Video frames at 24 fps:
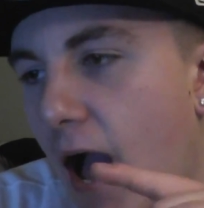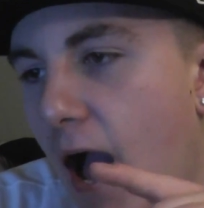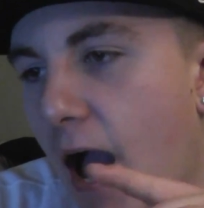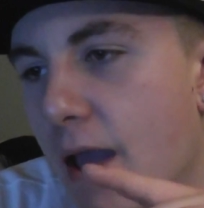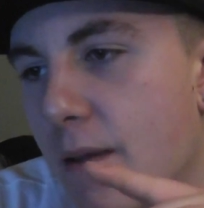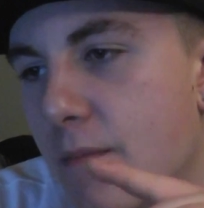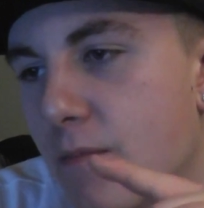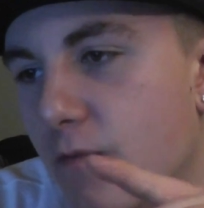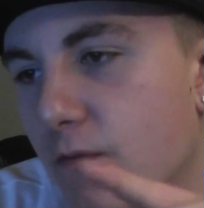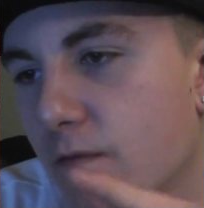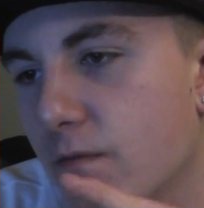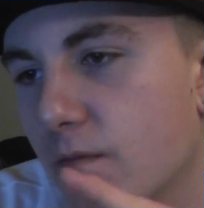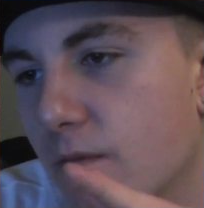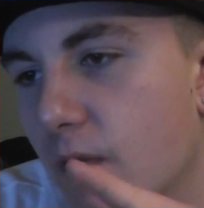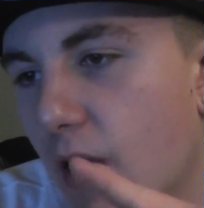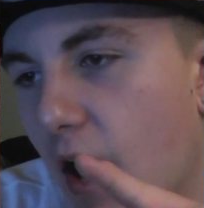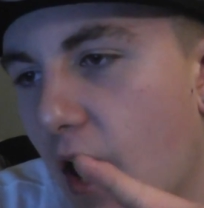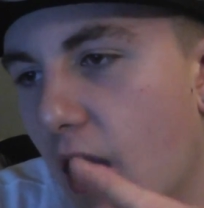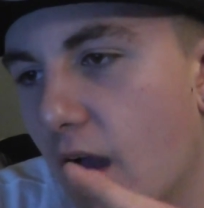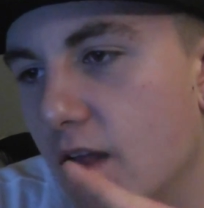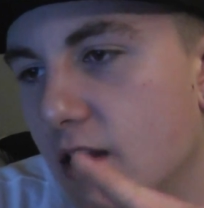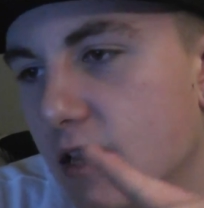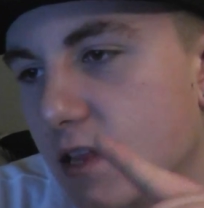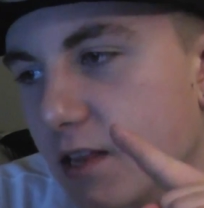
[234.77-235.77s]
I
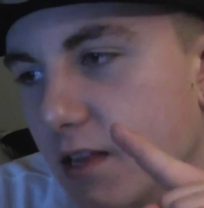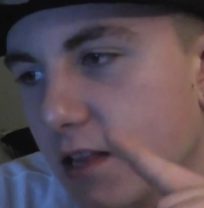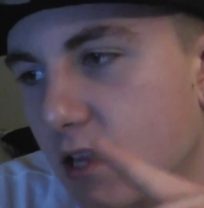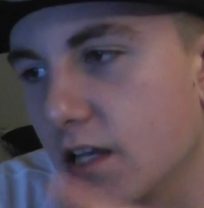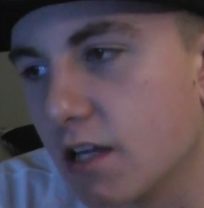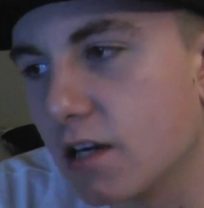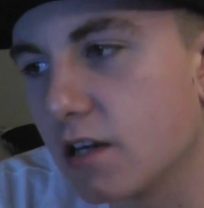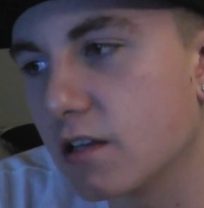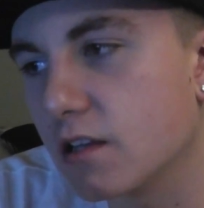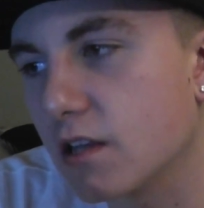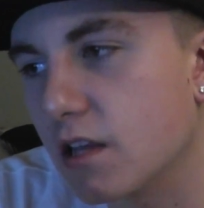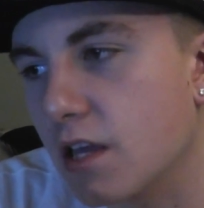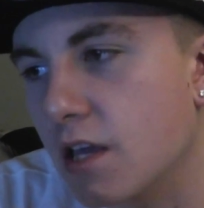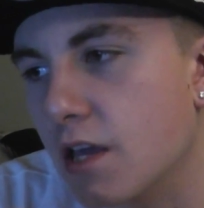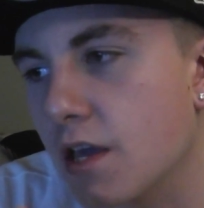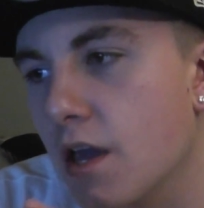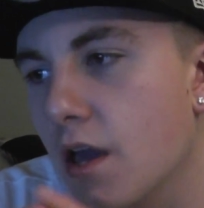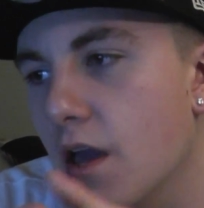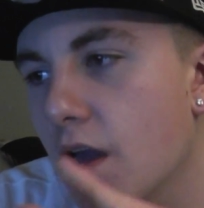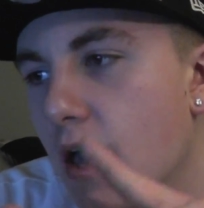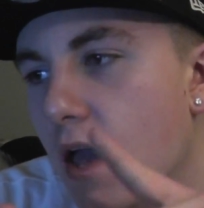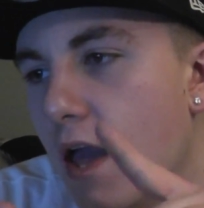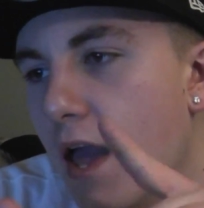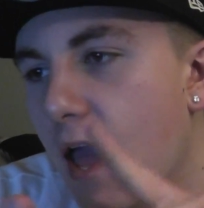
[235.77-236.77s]
literally